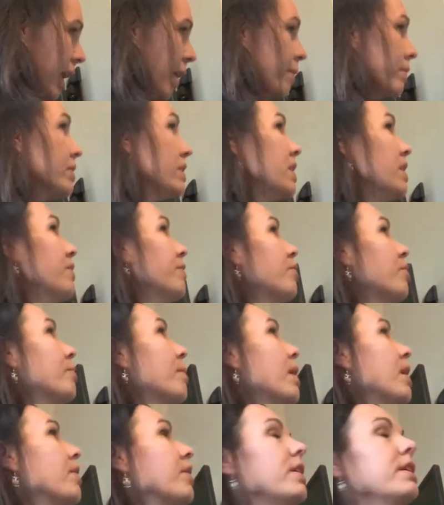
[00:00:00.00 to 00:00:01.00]
I was looking for my
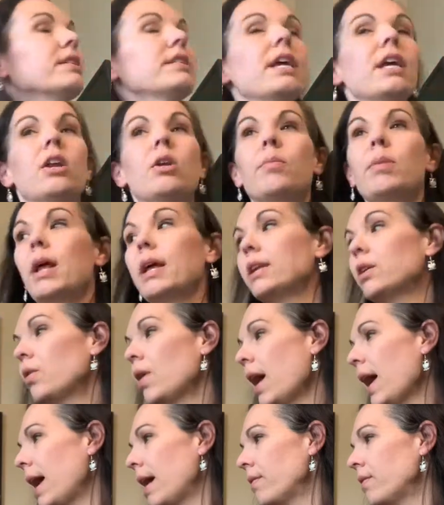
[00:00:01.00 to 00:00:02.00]
other container, but I don't
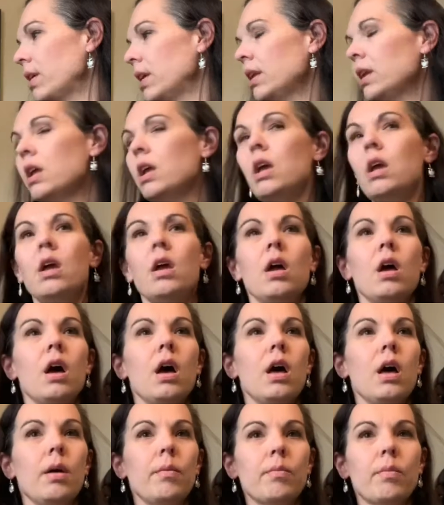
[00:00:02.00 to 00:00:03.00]
have it
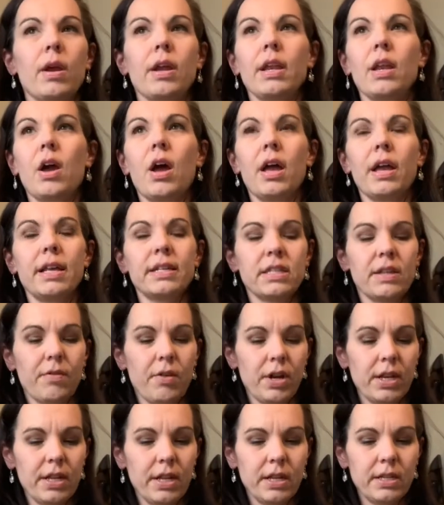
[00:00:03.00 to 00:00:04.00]
right now. I guess I've
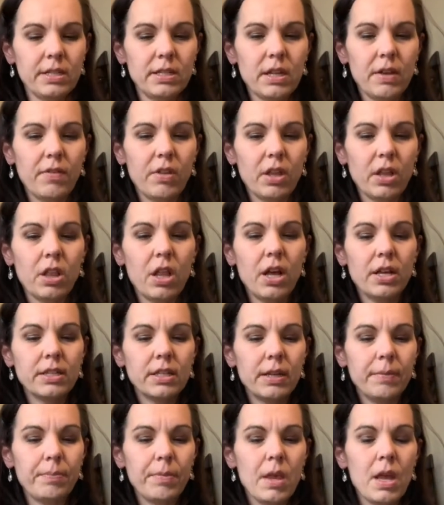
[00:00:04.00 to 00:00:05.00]
already stuffed in the
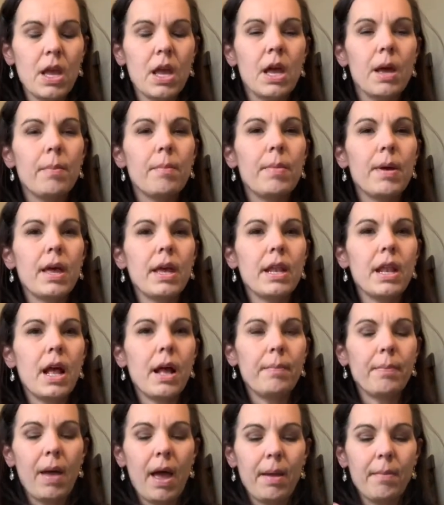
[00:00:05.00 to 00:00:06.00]
closet. But
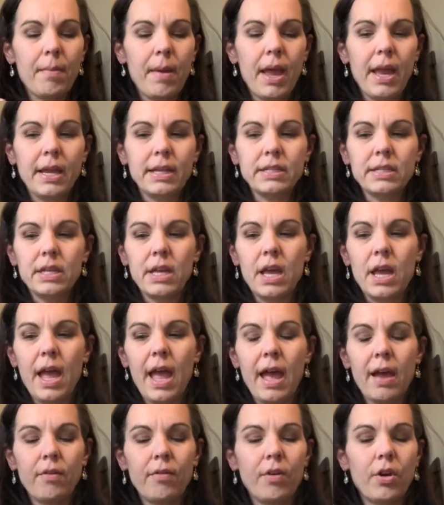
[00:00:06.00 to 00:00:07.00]
I might
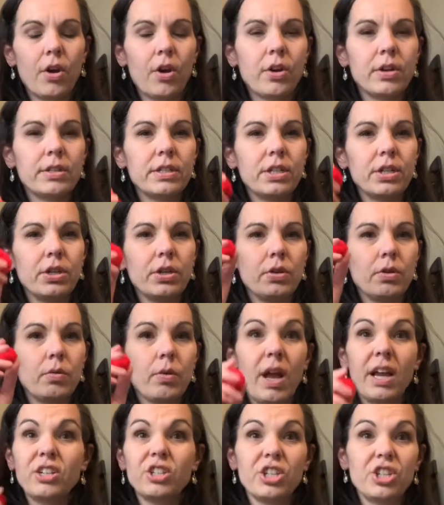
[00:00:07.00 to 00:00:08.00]
have her to,
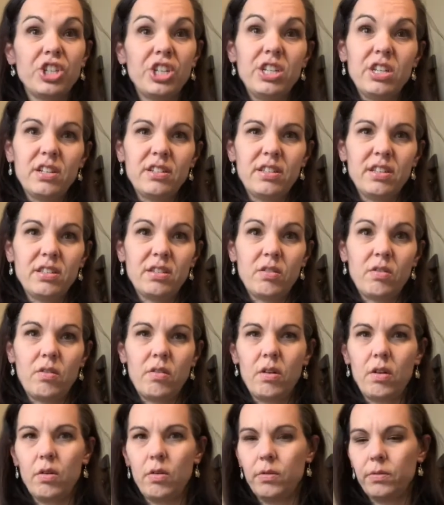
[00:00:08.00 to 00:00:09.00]
actually she does this on her
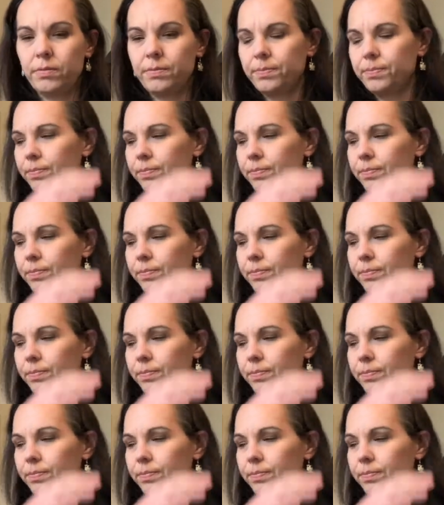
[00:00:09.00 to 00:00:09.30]
own.